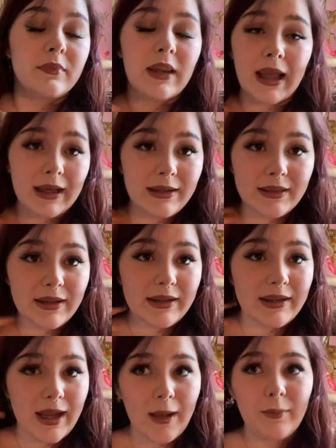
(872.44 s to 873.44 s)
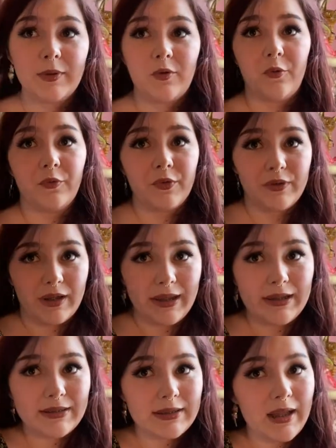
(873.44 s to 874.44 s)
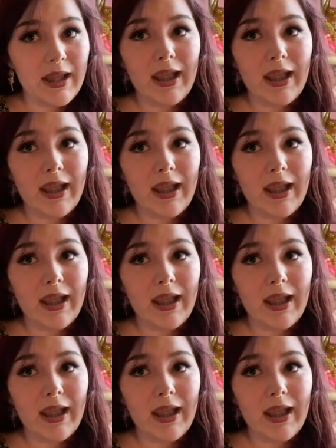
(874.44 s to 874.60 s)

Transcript: Anything can happen overnight,